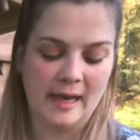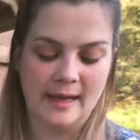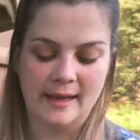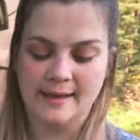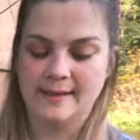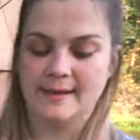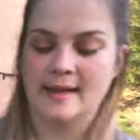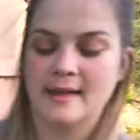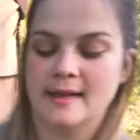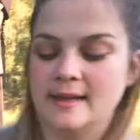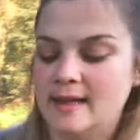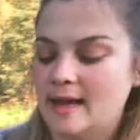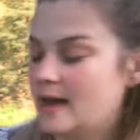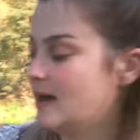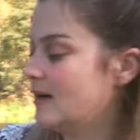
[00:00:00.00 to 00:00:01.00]
and
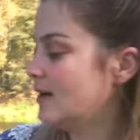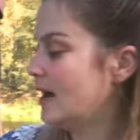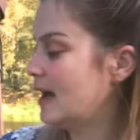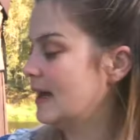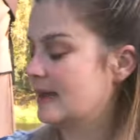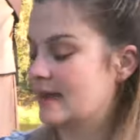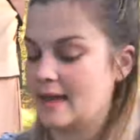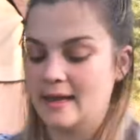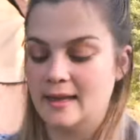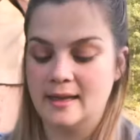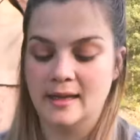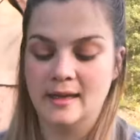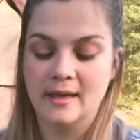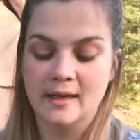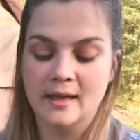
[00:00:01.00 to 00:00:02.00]
now I
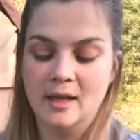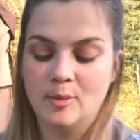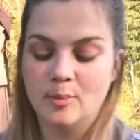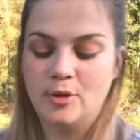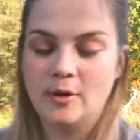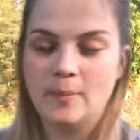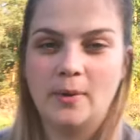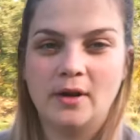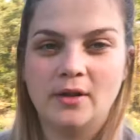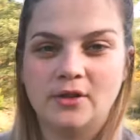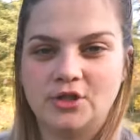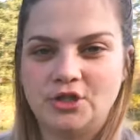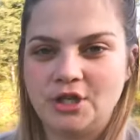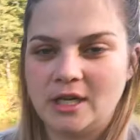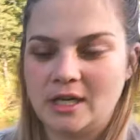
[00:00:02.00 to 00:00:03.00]
can prepare
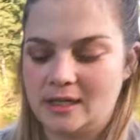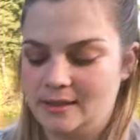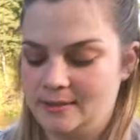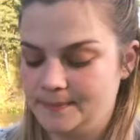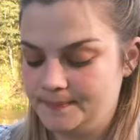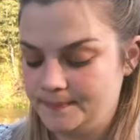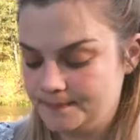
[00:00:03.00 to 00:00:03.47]
the chicken.